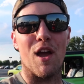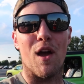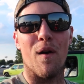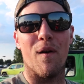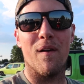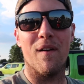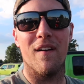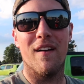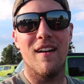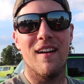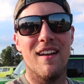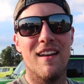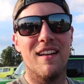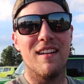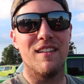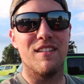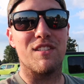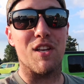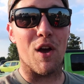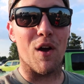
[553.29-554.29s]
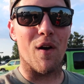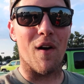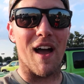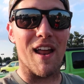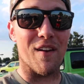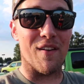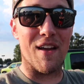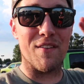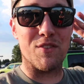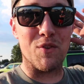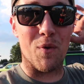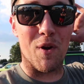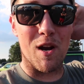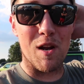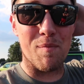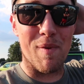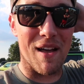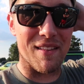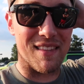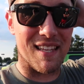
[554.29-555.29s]
go, so I don't have to
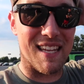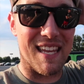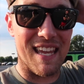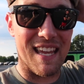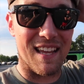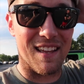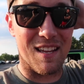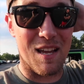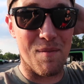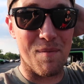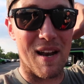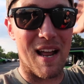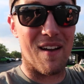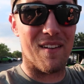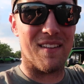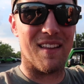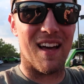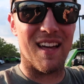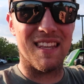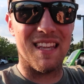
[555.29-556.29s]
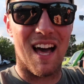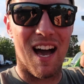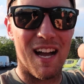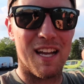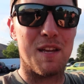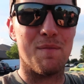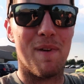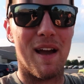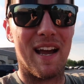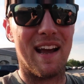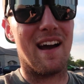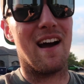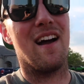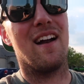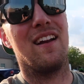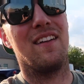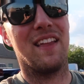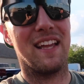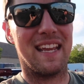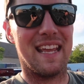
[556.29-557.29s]
worry about the key coming out, unlocking my
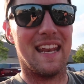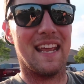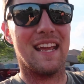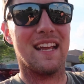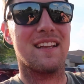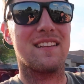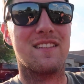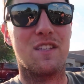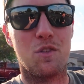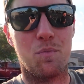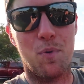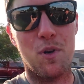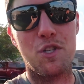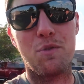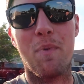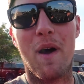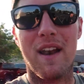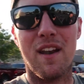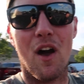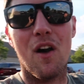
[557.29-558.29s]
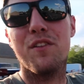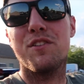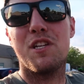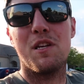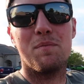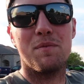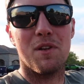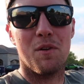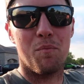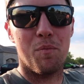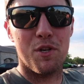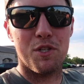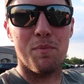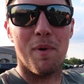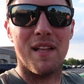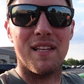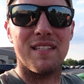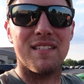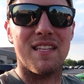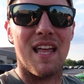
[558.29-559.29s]
car, and then getting in, because it's a push button. All Jeeps are push
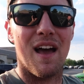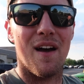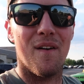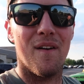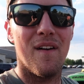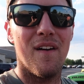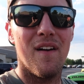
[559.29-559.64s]
buttons now,